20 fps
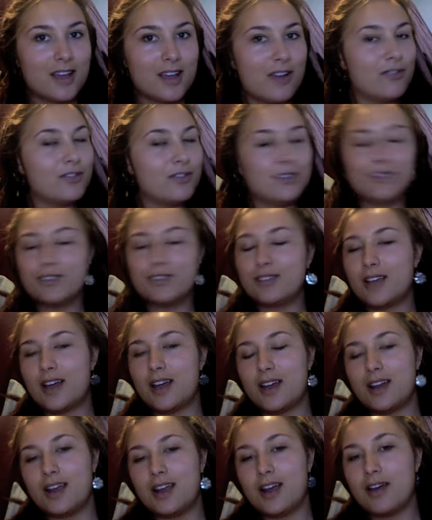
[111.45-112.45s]
every
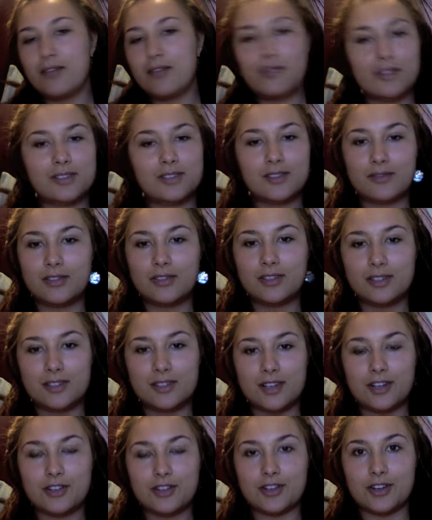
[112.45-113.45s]
society, every
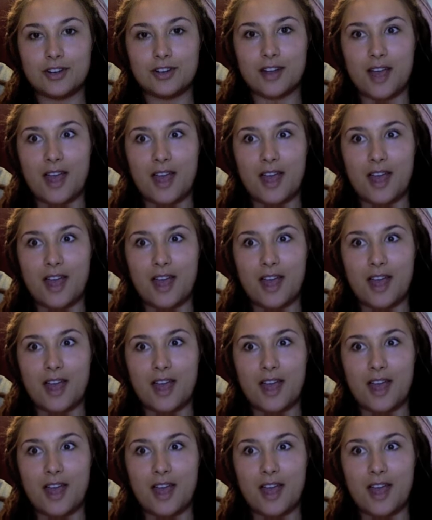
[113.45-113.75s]
civilization,